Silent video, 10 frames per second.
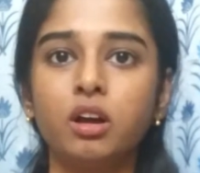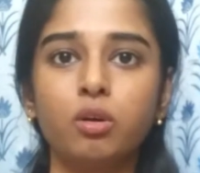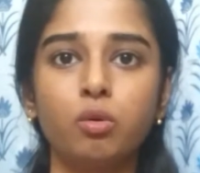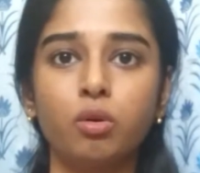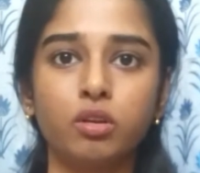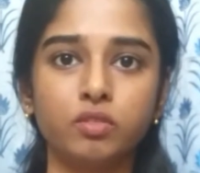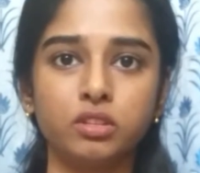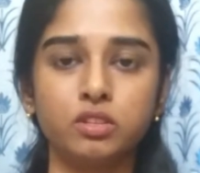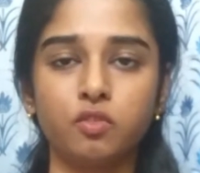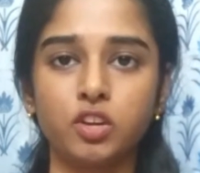go on with
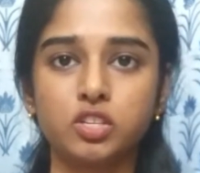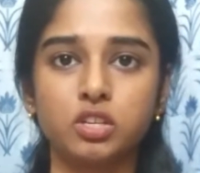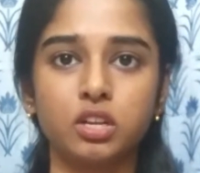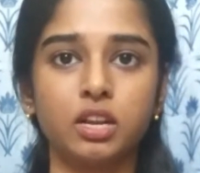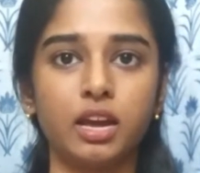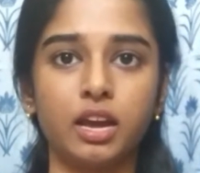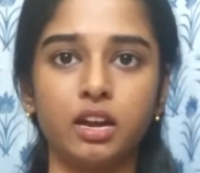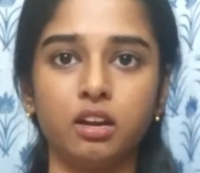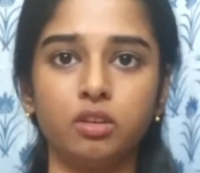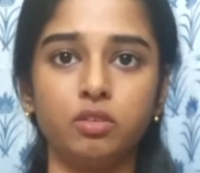this facial
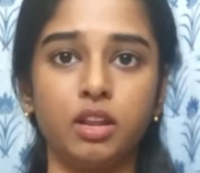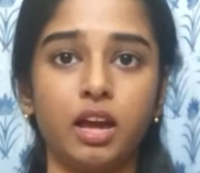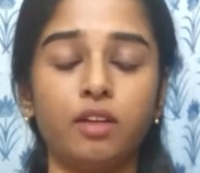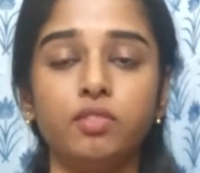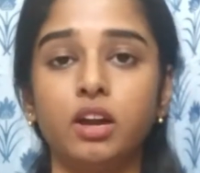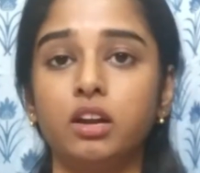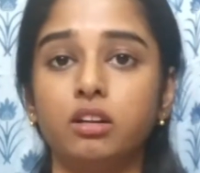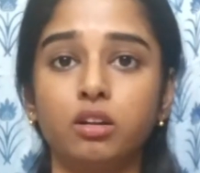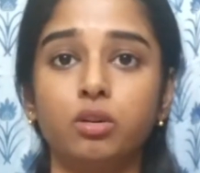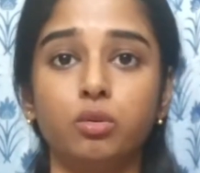and you will have
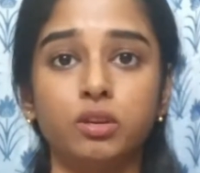that glow